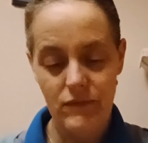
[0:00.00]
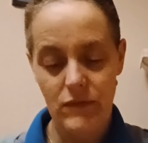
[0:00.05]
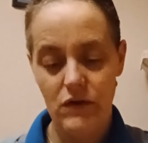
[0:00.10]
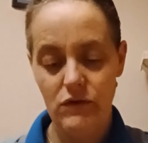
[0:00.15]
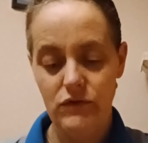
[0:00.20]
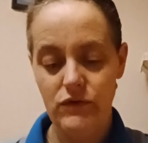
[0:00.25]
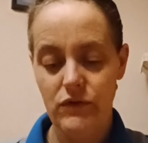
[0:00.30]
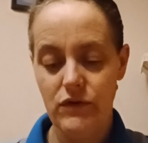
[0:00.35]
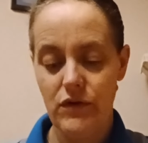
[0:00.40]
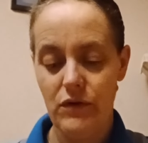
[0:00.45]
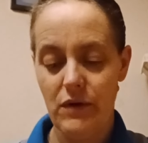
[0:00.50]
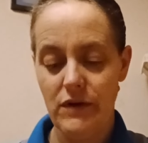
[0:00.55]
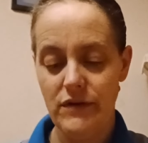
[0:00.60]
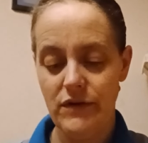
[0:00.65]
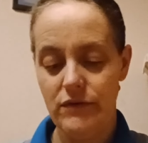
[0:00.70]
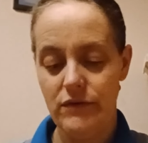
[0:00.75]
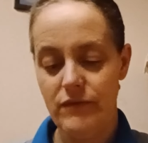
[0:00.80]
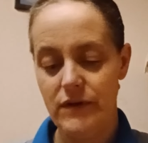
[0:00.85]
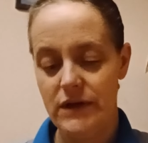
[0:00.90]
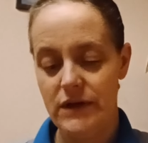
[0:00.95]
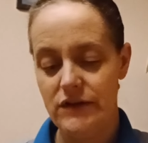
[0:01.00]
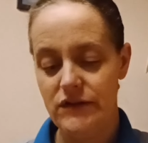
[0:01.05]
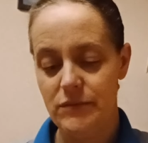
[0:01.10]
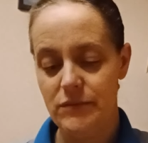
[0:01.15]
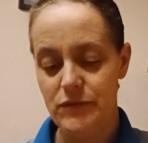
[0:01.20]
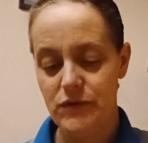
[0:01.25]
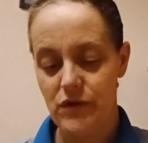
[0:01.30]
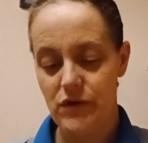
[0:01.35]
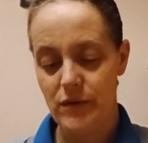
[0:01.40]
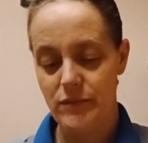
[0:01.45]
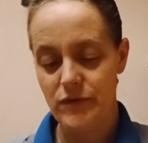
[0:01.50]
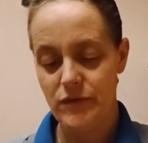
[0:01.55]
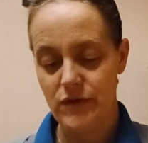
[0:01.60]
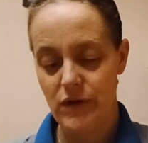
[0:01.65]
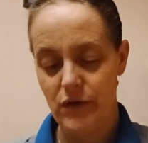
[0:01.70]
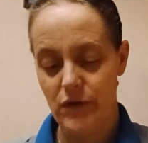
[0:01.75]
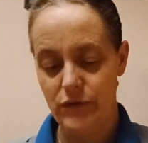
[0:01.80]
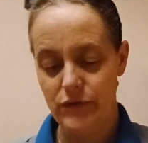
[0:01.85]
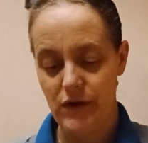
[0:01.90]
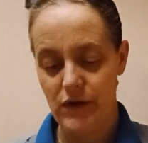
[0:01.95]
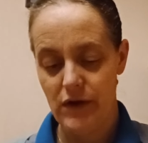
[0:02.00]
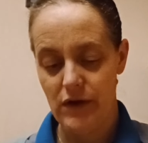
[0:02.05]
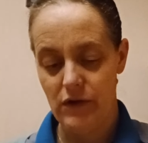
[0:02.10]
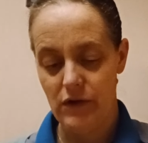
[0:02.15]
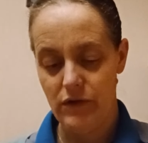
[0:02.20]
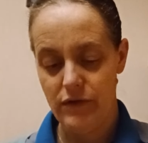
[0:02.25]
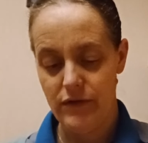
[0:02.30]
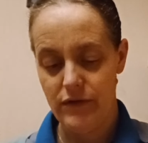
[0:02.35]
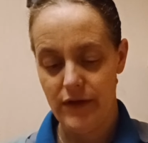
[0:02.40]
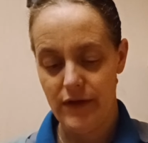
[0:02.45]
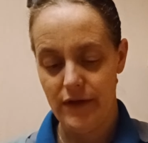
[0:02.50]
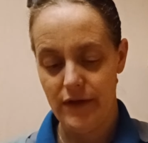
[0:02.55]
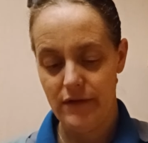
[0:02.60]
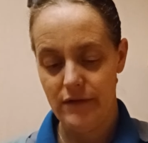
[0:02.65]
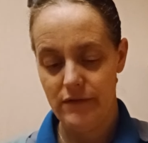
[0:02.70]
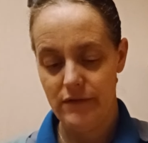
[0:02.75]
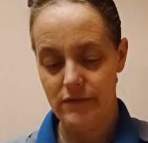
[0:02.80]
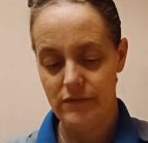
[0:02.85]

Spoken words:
because although I don't really subscribe to the whole dye-lot thing,